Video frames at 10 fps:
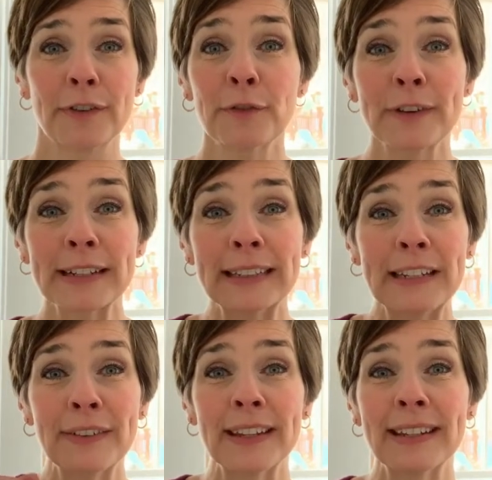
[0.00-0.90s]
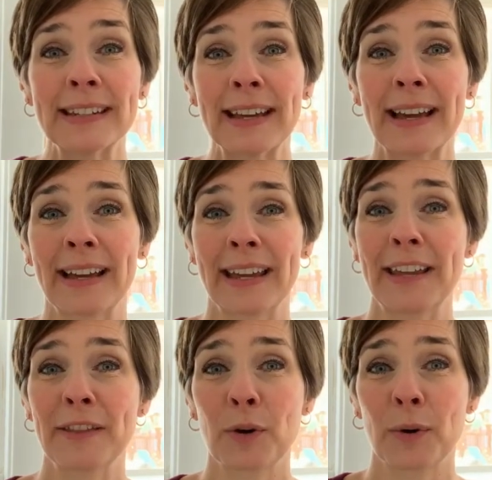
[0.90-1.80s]
feel free to leave it
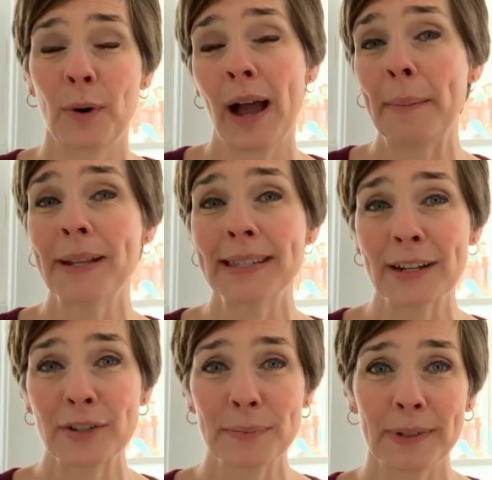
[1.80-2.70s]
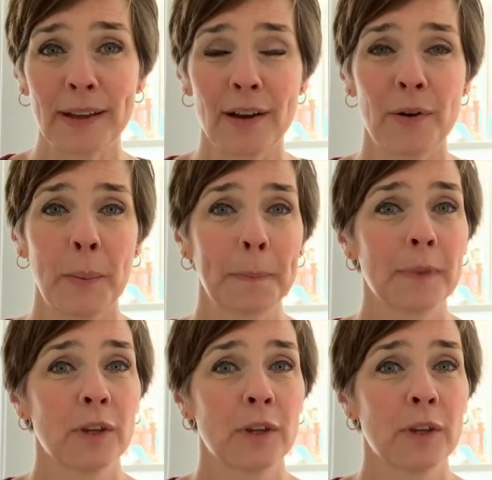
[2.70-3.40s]
in the comment section below.